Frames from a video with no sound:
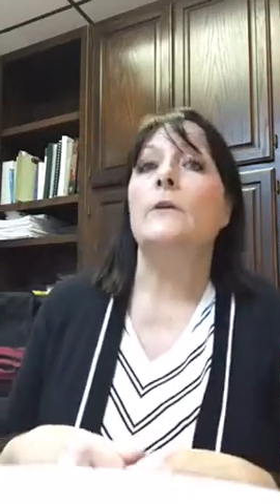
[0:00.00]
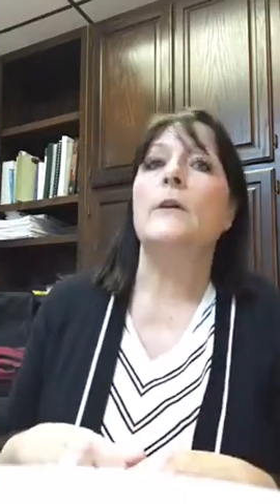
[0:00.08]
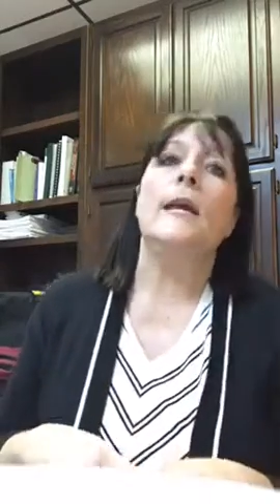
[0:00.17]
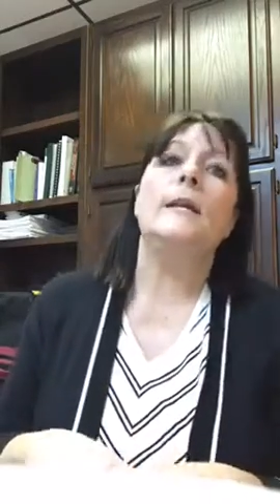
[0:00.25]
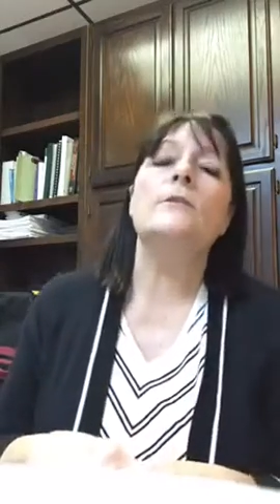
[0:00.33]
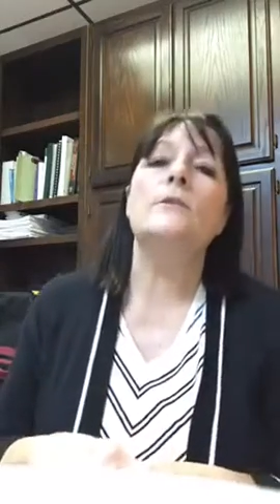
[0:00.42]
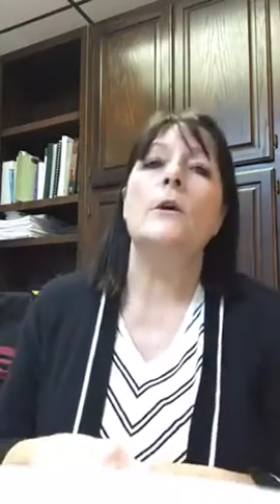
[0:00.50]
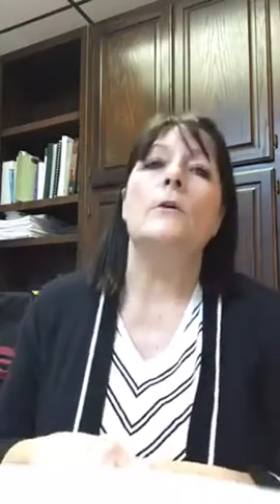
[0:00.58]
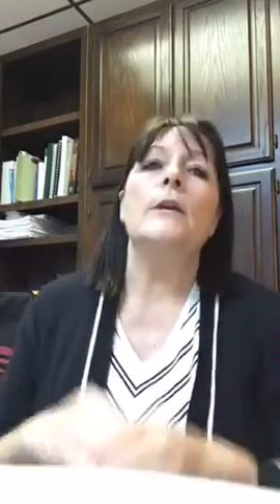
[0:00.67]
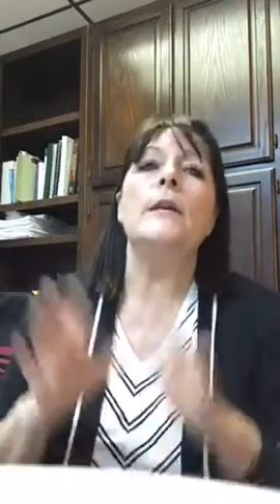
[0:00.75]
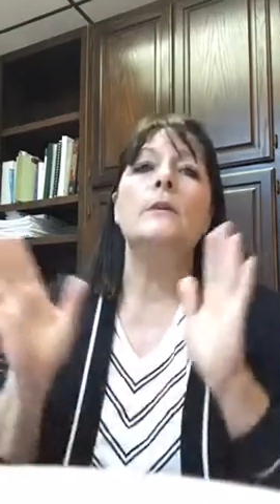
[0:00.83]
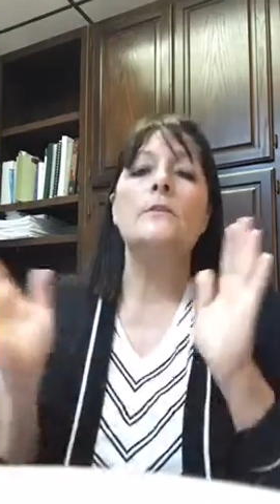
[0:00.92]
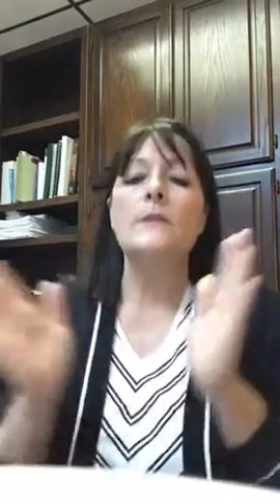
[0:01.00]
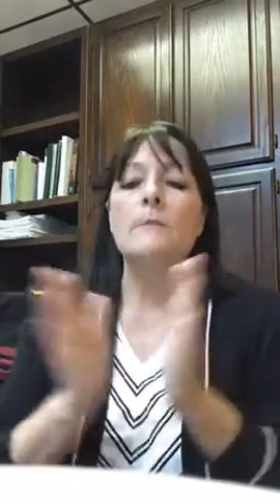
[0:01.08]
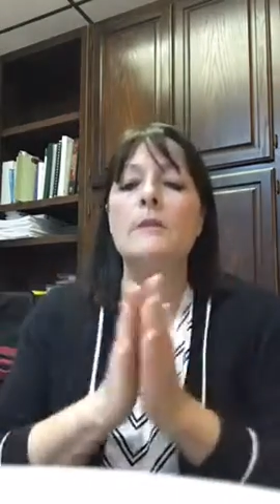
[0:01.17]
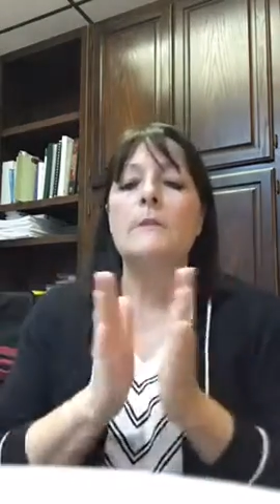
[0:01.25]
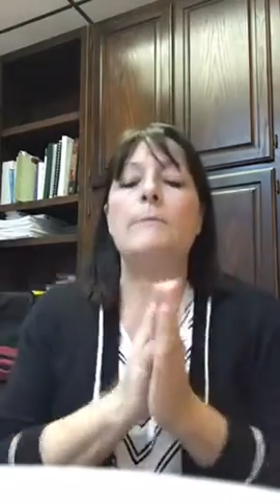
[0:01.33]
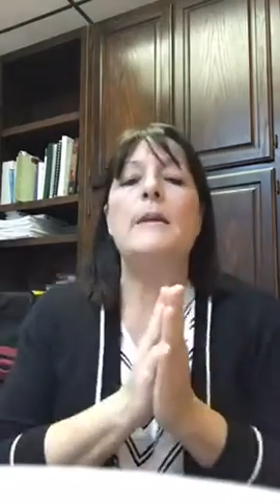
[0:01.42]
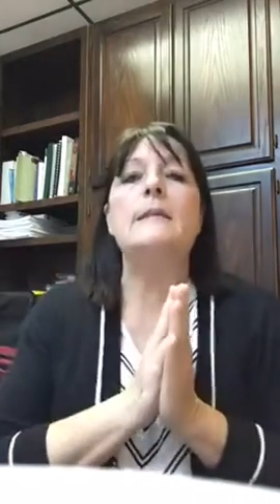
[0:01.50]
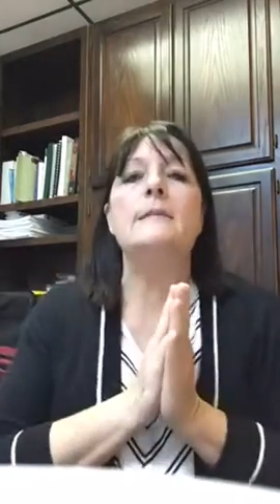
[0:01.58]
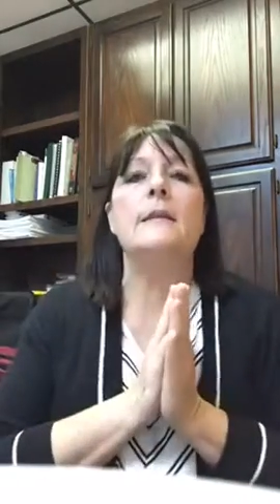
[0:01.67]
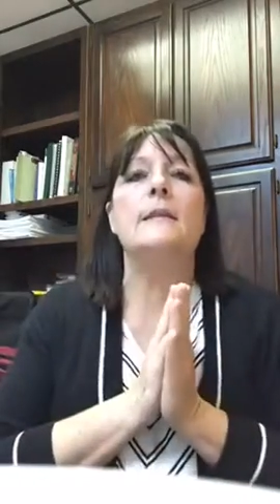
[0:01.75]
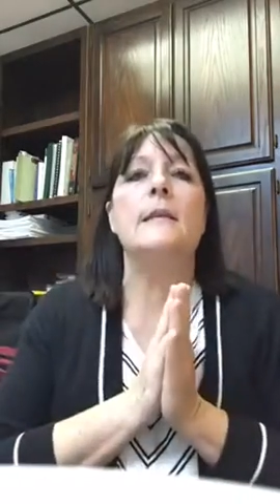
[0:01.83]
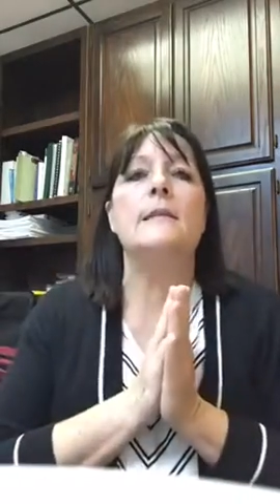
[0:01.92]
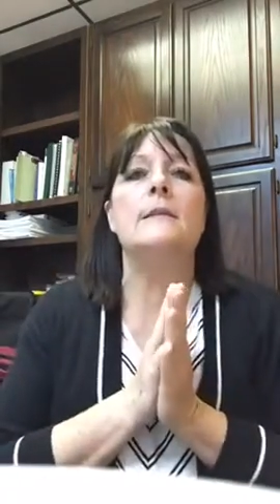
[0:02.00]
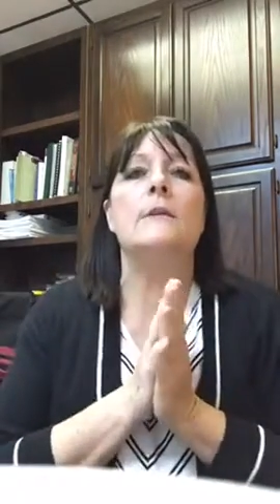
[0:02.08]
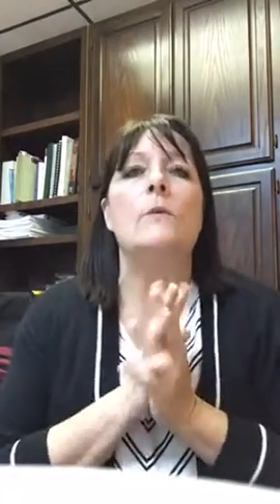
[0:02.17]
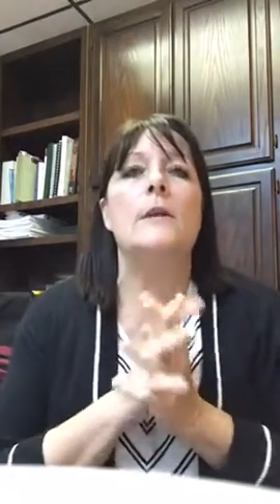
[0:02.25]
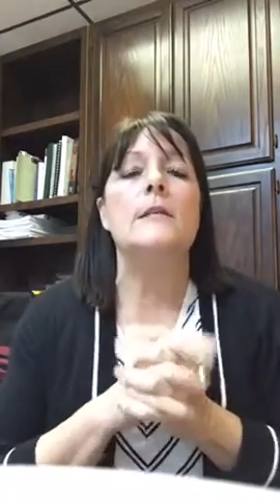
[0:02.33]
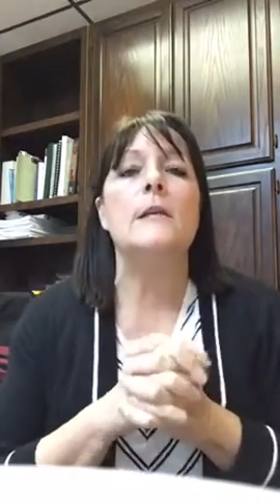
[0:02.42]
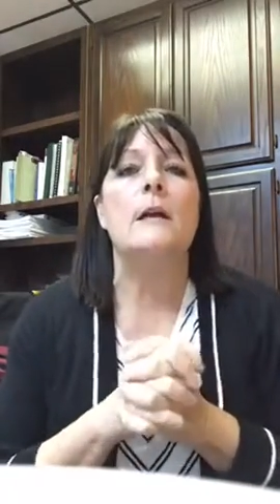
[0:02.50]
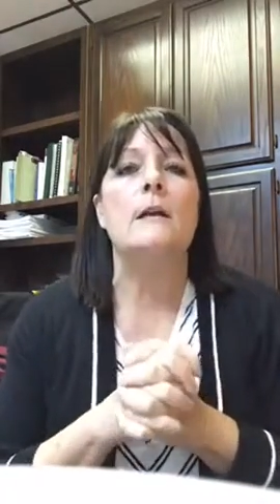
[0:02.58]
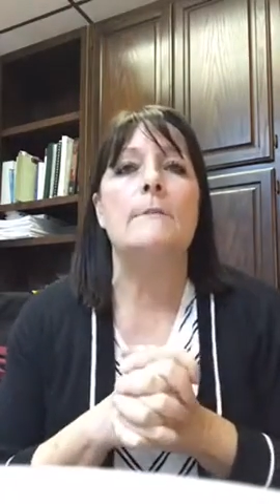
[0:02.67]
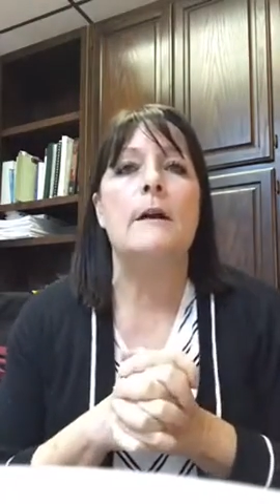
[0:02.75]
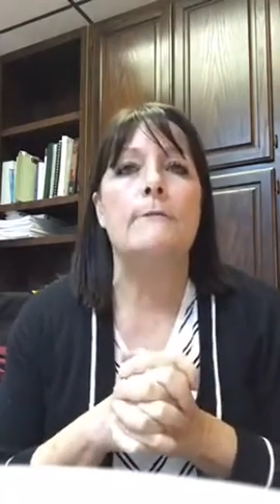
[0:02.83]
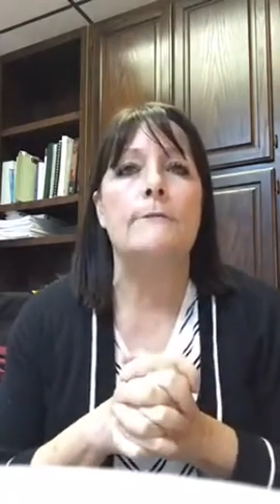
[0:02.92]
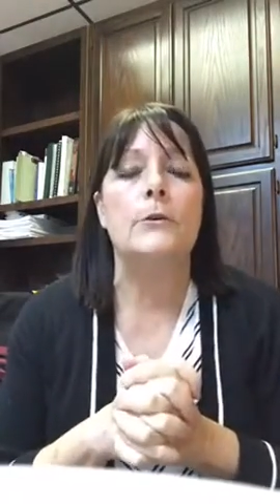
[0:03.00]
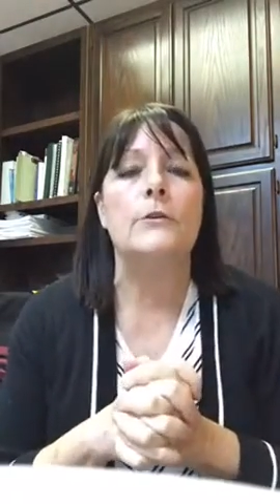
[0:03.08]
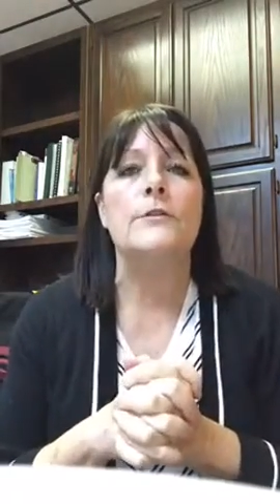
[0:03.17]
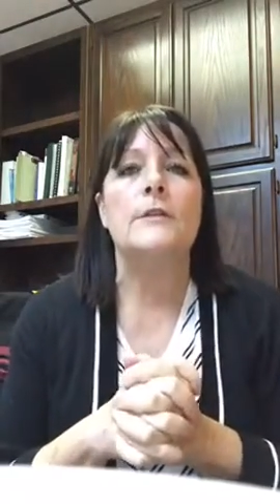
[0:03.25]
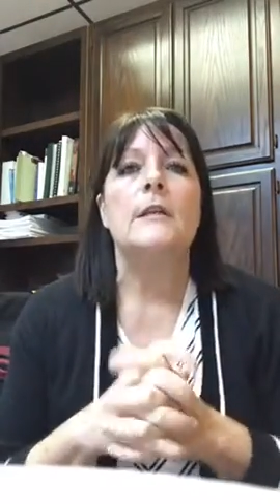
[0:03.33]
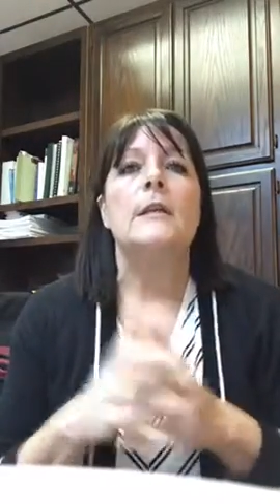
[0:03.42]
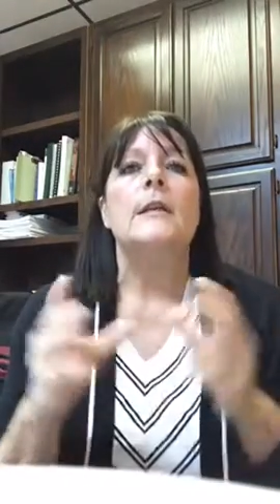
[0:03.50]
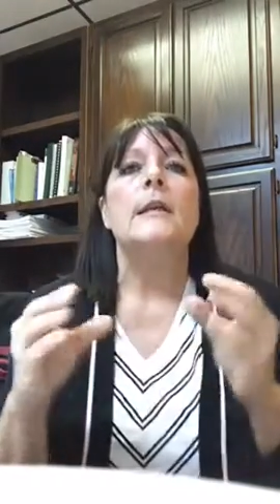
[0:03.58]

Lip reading: Okay, so here's some of the basic things I want to talk about first